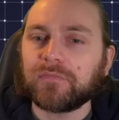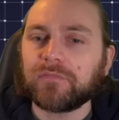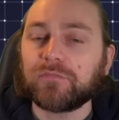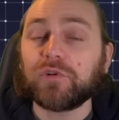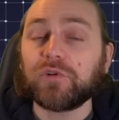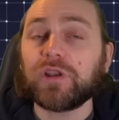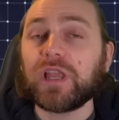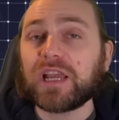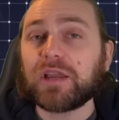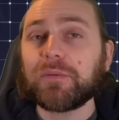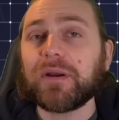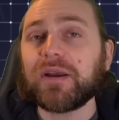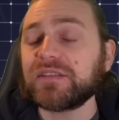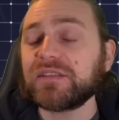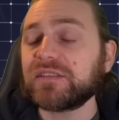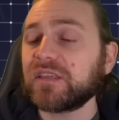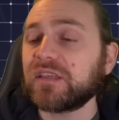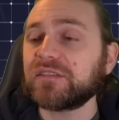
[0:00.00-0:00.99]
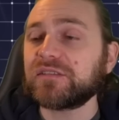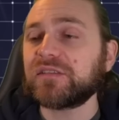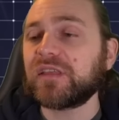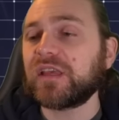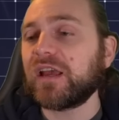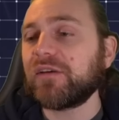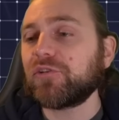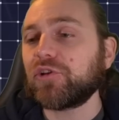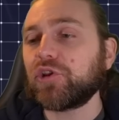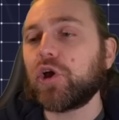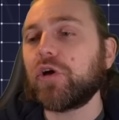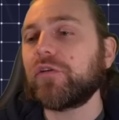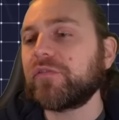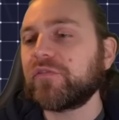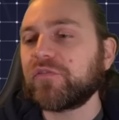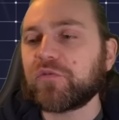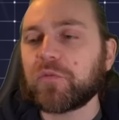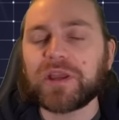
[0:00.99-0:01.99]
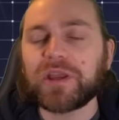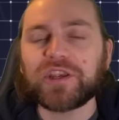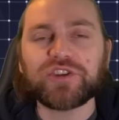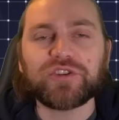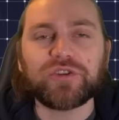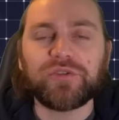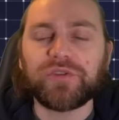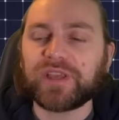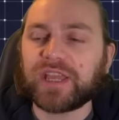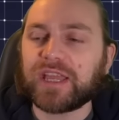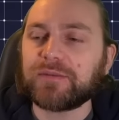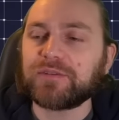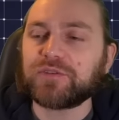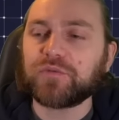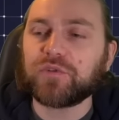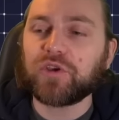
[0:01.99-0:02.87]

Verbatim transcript: What I like about it is they, they have a lot of information on the game, so we've